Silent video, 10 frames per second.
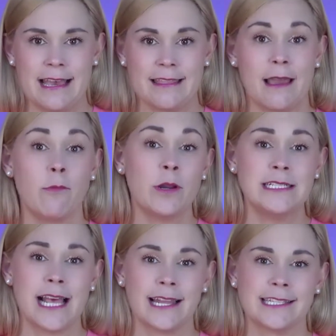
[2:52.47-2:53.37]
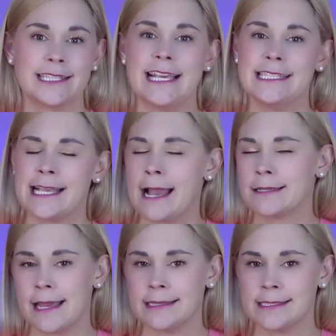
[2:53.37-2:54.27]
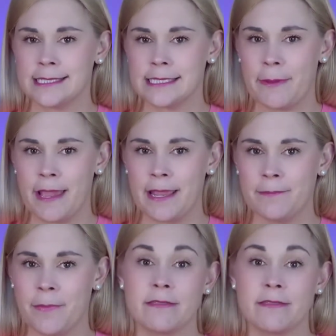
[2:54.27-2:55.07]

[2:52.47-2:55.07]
They wouldn't tell us the exact latency speed,